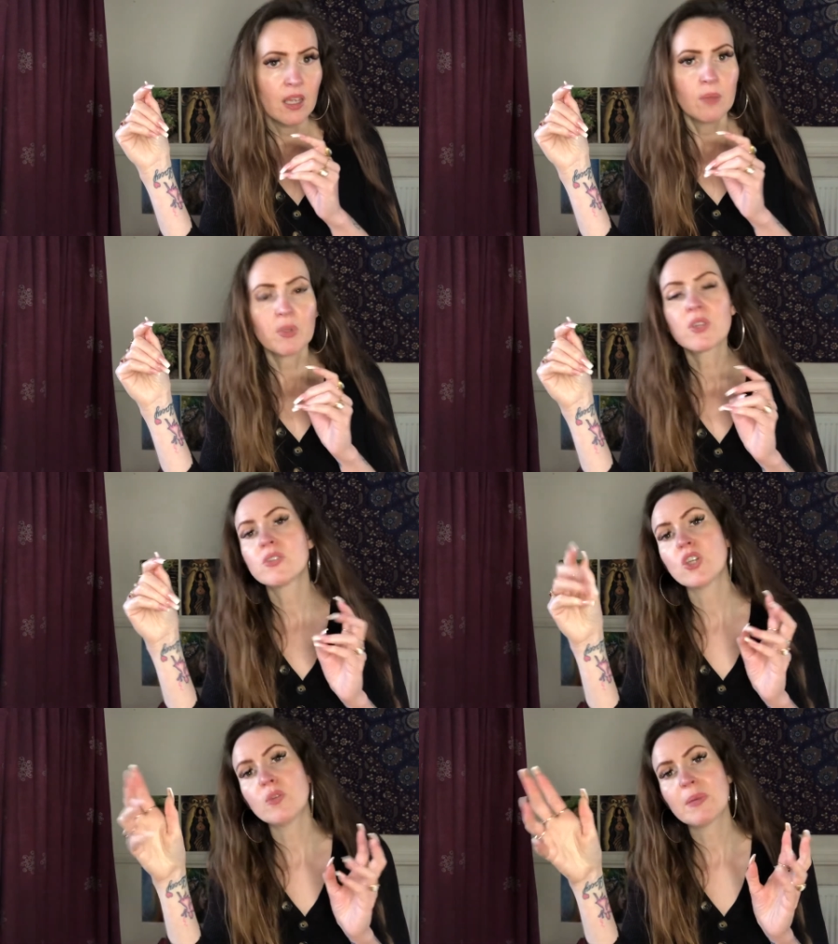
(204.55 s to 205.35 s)
because
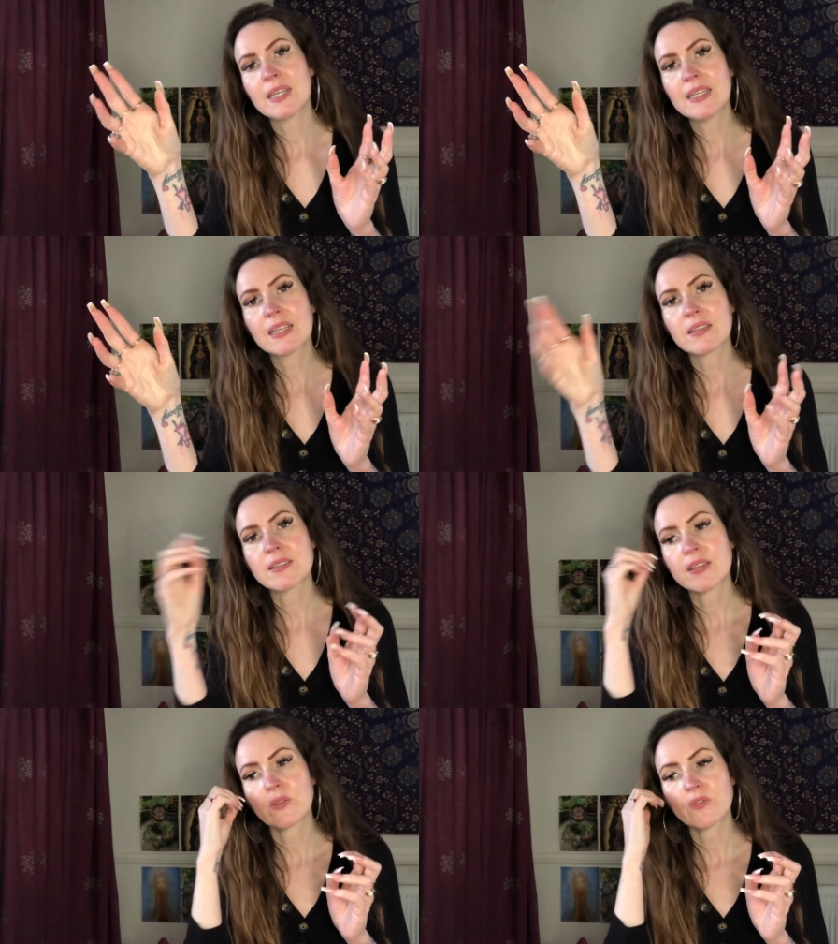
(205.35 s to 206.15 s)
new
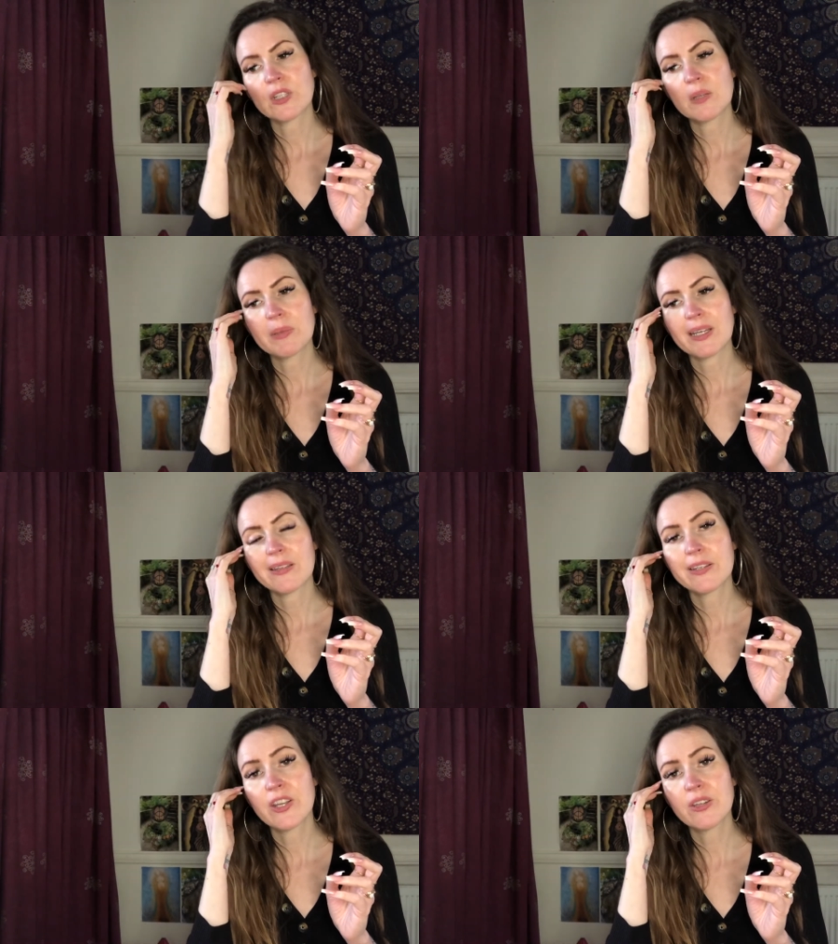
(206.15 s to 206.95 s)
beginnings can feel a bit
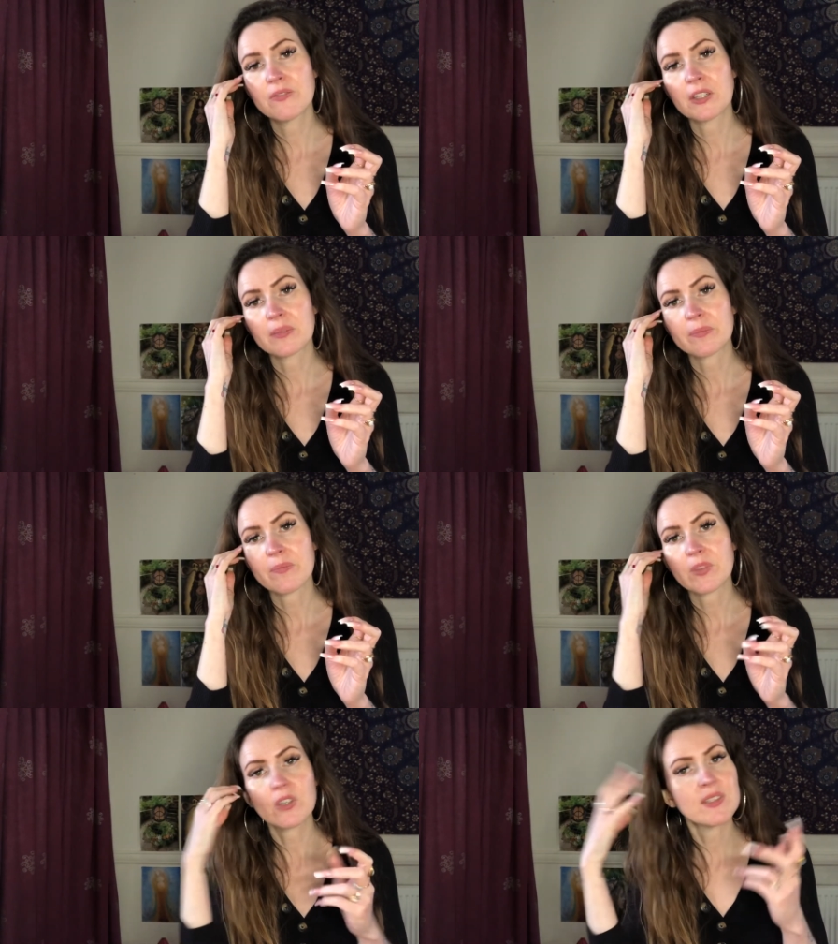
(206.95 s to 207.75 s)
unnerving
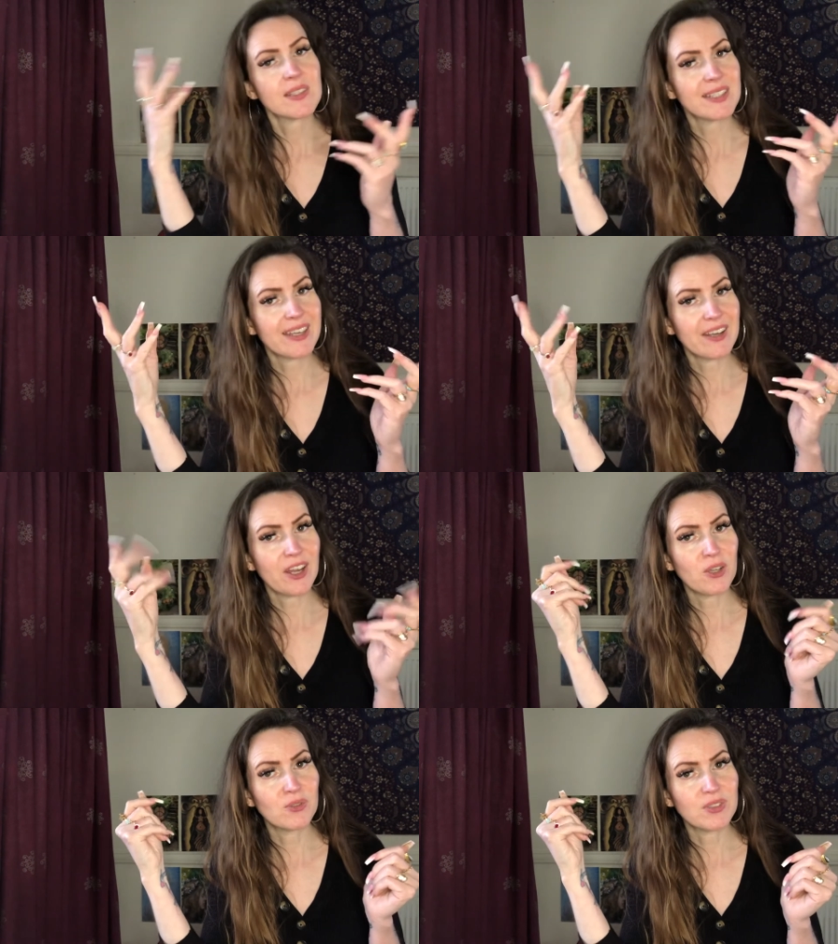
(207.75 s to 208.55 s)
because it's the
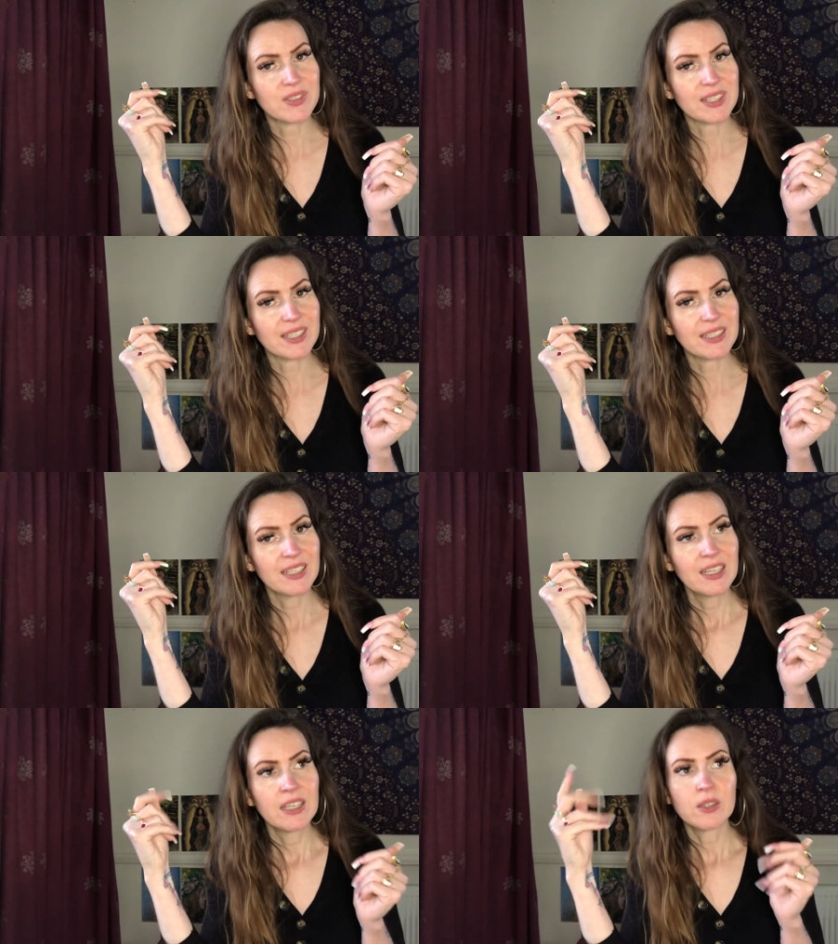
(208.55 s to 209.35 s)
unknown you see
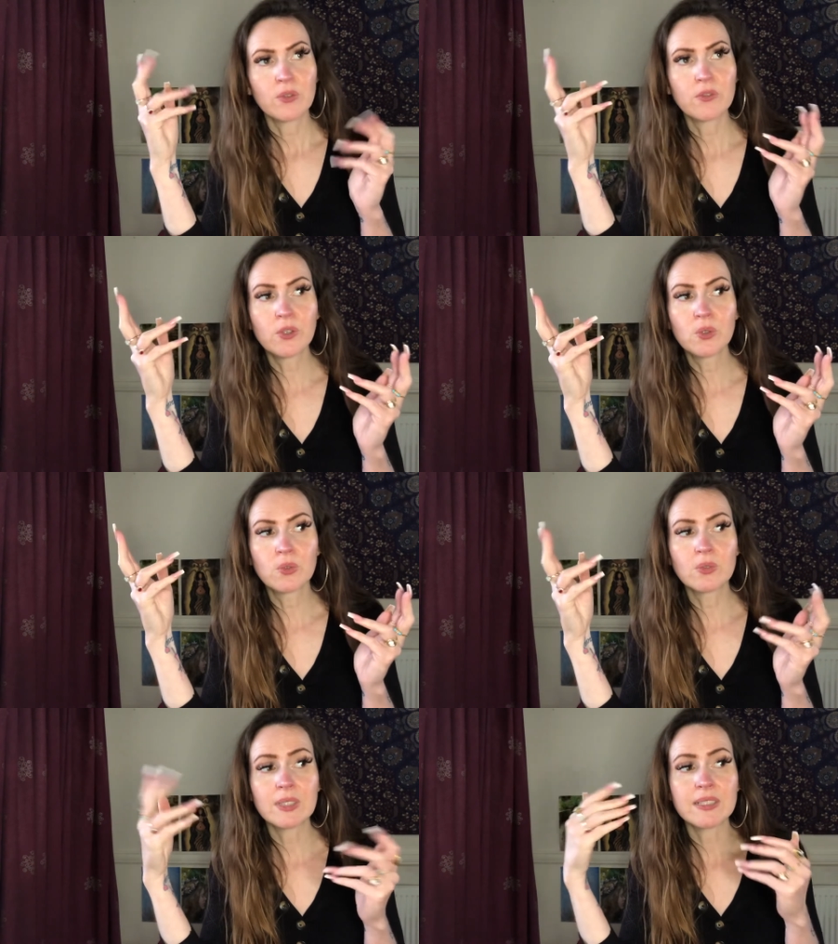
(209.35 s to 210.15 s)
the
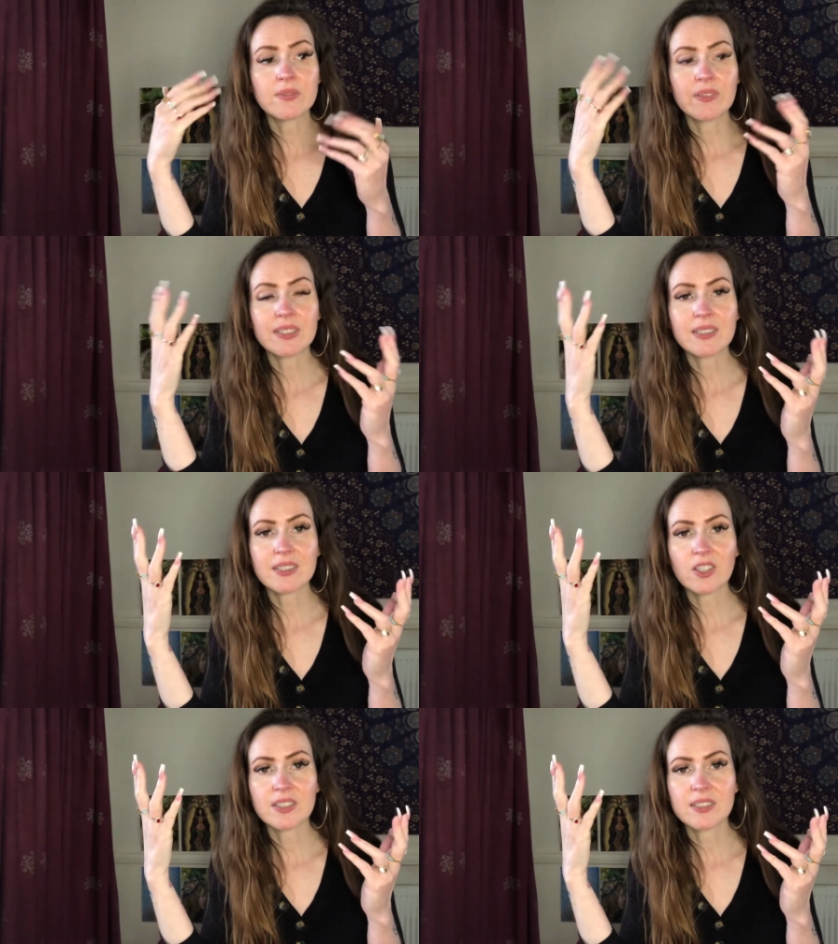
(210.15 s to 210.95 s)
fool is very
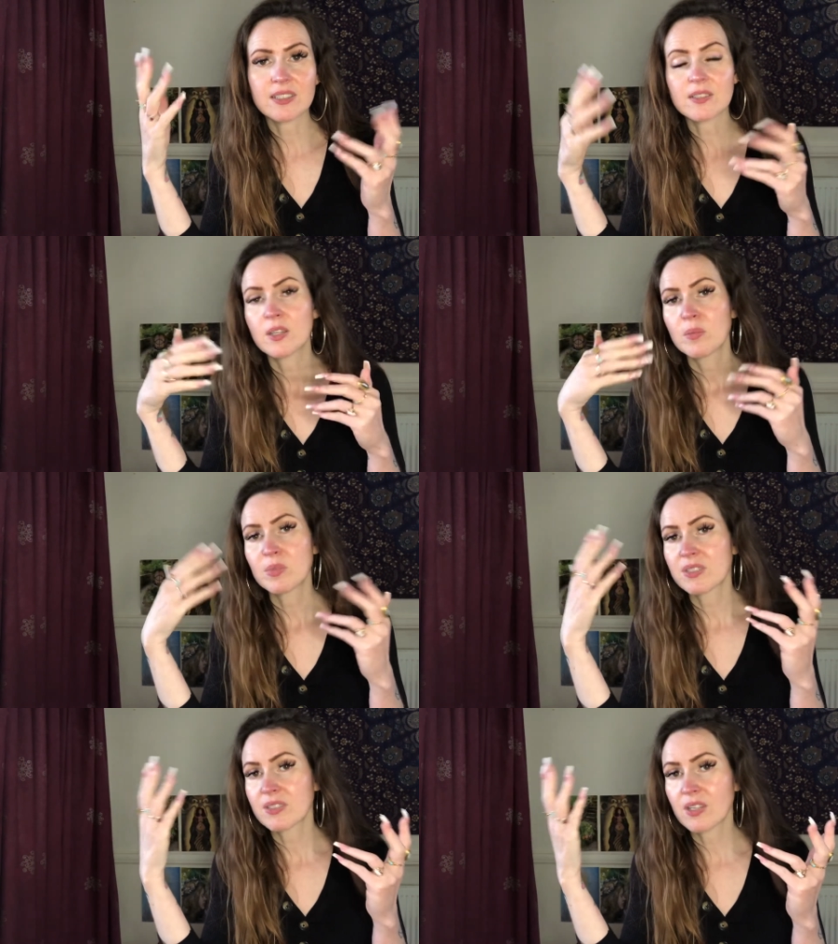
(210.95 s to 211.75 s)
excited
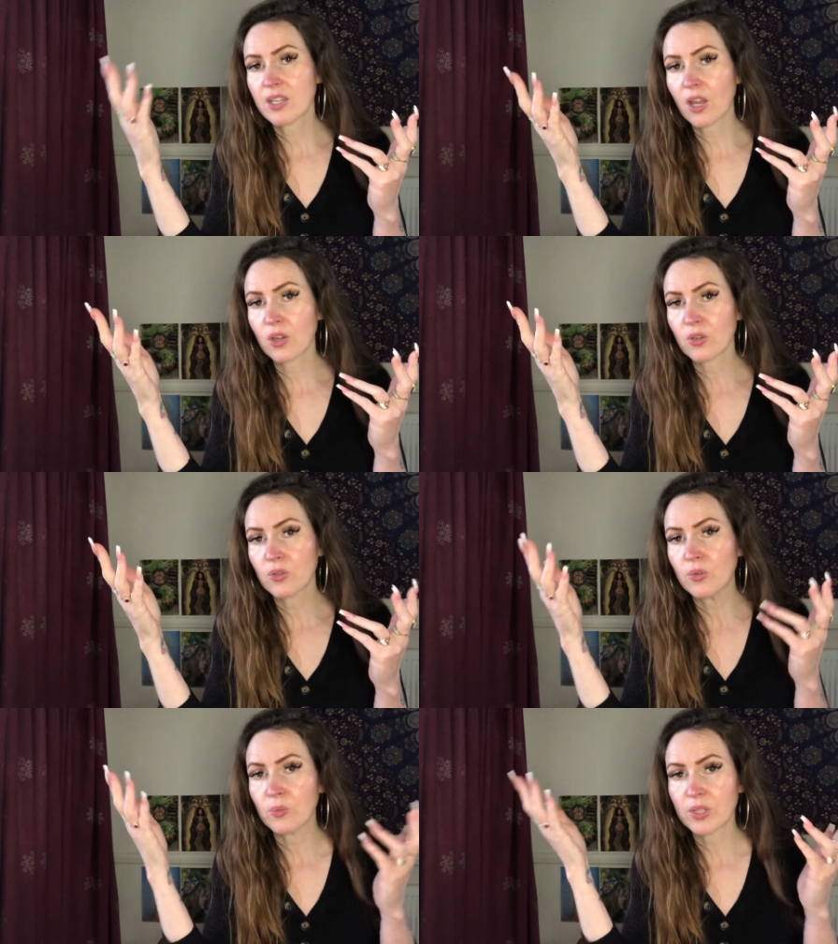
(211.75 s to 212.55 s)
but doesn't
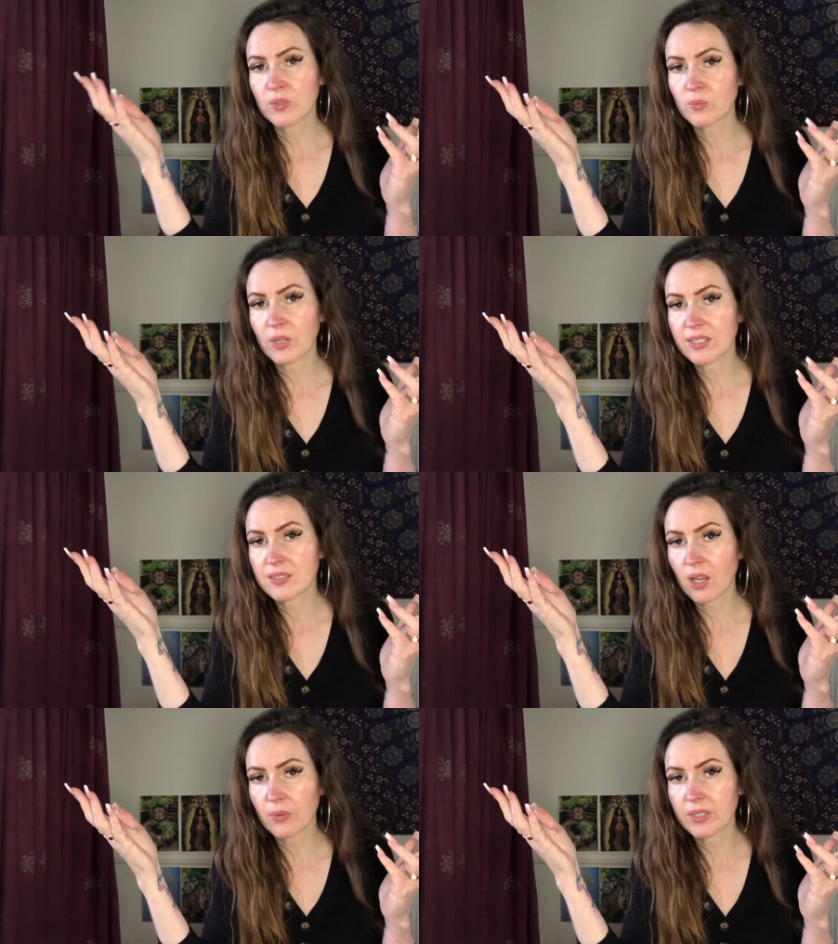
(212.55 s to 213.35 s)
know where, the, where he's
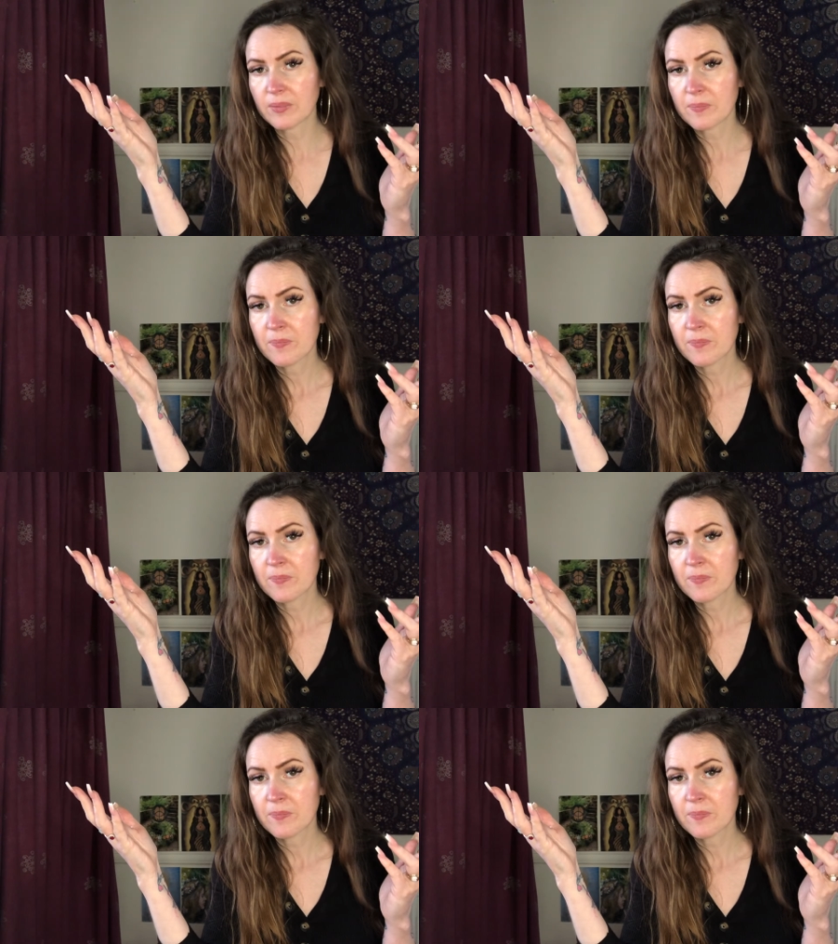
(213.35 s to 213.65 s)
going